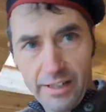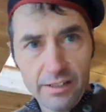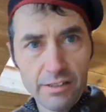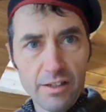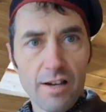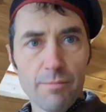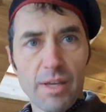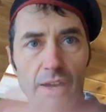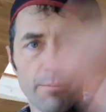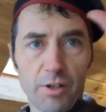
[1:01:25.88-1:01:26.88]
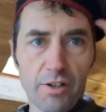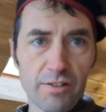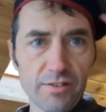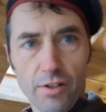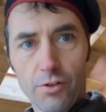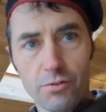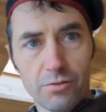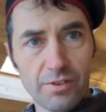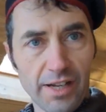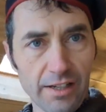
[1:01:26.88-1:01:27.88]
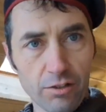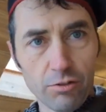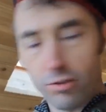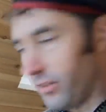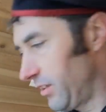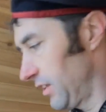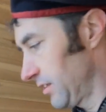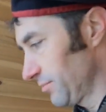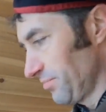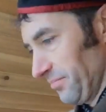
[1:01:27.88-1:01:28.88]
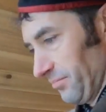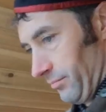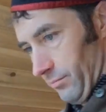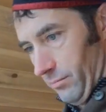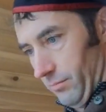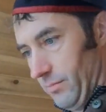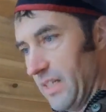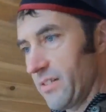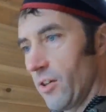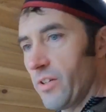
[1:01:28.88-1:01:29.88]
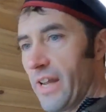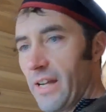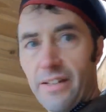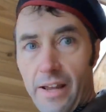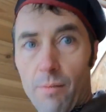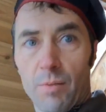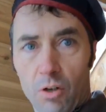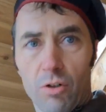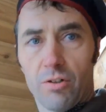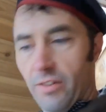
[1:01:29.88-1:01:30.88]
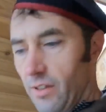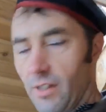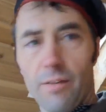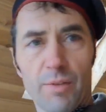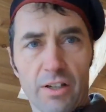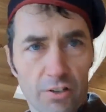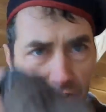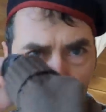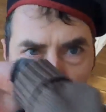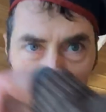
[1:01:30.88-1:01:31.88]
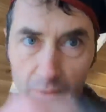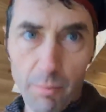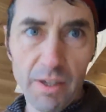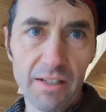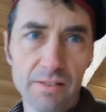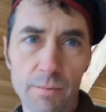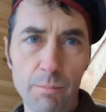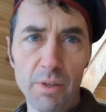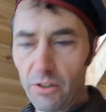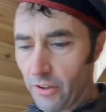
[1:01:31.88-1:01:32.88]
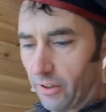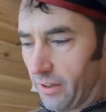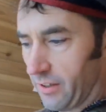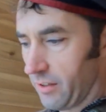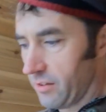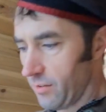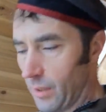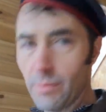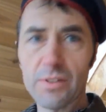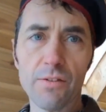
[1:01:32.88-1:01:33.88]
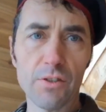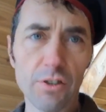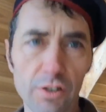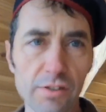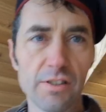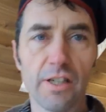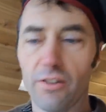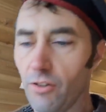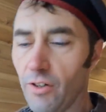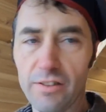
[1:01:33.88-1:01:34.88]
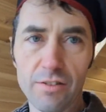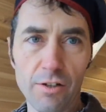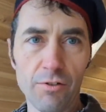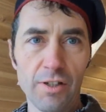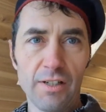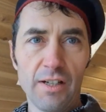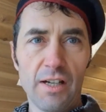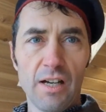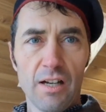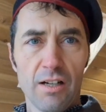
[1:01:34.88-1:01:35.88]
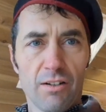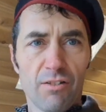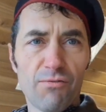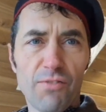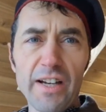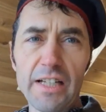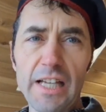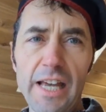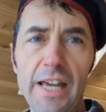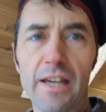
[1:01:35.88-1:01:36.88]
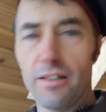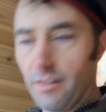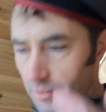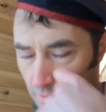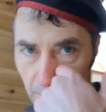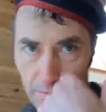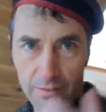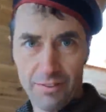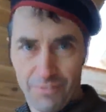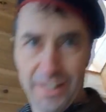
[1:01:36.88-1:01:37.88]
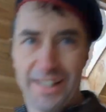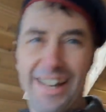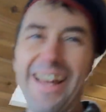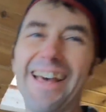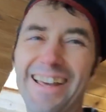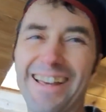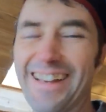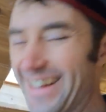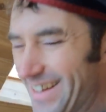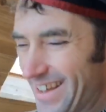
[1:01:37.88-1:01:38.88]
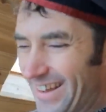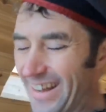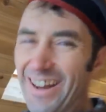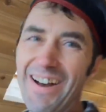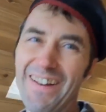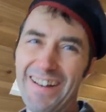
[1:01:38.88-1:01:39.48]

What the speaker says: could not be happier. It's so dang cold. It's so dang damn cold. I'm going to curse a little bit because I'm a builder, and sometimes you have to curse to get through it. So, fucking A. Fucking A.